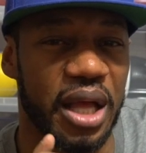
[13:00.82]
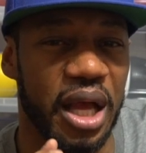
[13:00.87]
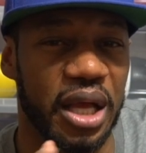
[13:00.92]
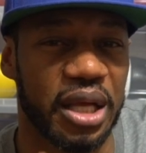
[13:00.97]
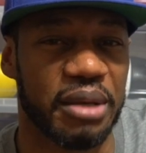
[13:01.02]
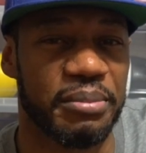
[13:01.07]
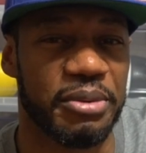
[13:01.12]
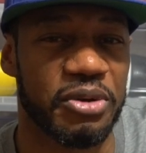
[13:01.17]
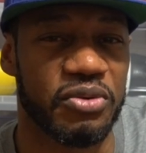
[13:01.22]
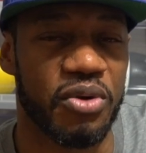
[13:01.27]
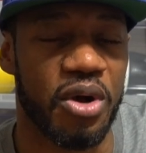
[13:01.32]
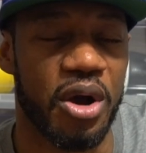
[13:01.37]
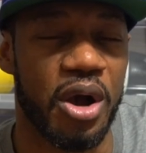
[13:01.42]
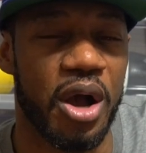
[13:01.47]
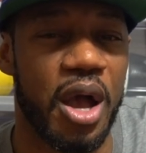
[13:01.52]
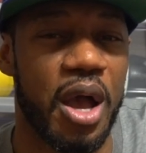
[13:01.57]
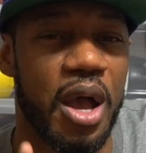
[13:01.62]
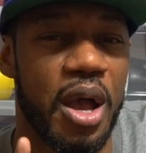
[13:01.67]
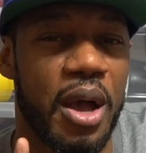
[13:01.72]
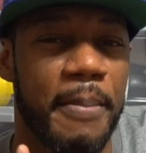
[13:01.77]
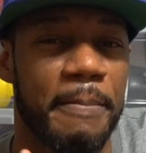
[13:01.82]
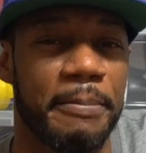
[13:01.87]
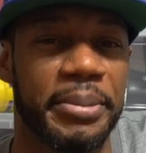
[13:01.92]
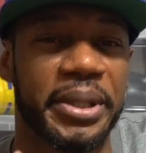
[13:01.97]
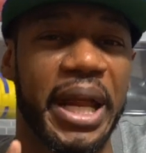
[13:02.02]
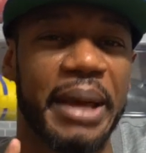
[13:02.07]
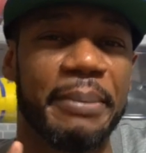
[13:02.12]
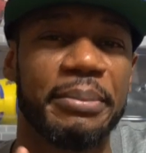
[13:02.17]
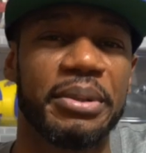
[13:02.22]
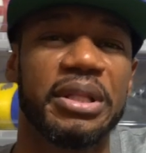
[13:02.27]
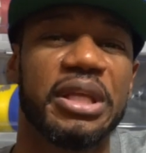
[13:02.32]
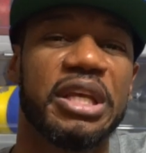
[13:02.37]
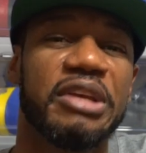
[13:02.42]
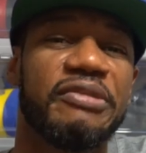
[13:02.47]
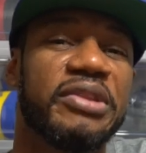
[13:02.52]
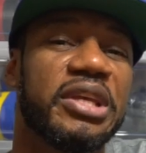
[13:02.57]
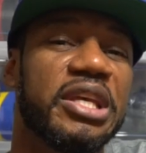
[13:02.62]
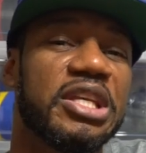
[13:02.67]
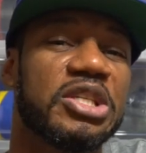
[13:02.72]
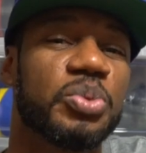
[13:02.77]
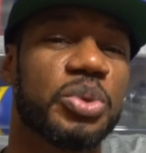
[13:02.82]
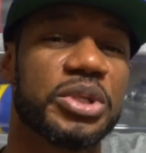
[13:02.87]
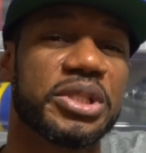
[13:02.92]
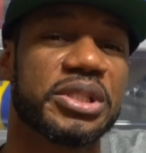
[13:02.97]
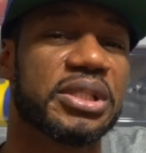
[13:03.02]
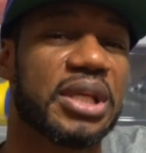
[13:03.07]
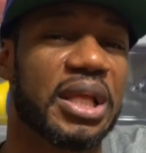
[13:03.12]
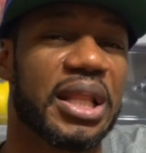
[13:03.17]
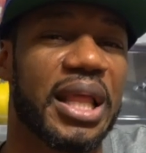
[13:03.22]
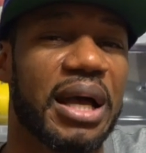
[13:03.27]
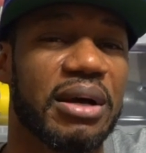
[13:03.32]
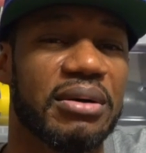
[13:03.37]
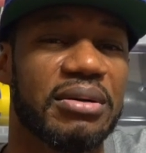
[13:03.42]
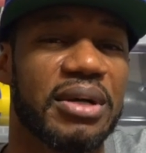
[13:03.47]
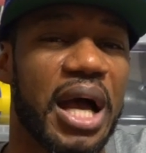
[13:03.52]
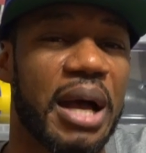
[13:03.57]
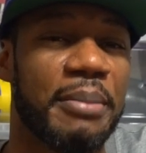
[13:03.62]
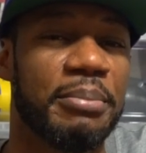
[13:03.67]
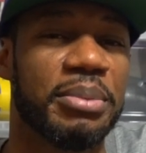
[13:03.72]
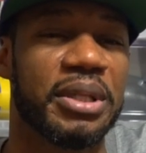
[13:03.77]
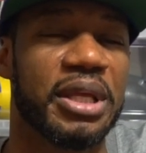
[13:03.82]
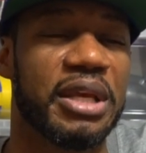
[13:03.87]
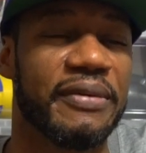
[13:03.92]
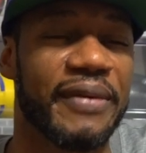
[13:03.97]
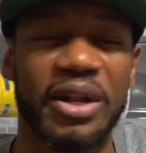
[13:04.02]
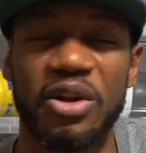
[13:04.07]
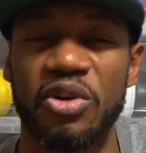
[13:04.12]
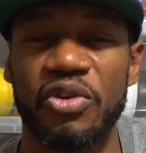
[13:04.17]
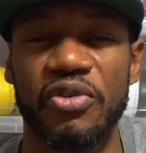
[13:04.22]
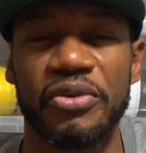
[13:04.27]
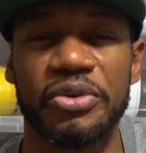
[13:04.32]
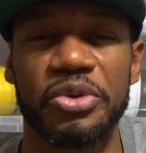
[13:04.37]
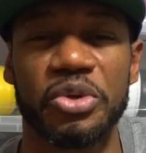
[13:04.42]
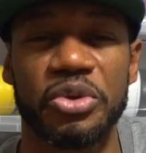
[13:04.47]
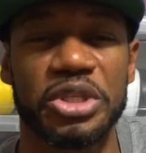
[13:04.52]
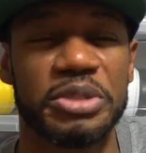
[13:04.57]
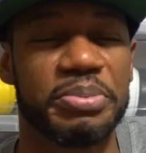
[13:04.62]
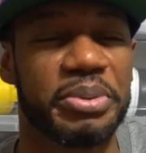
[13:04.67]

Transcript: I could be wrong. But I believe these will sell out. I believe, I don't even do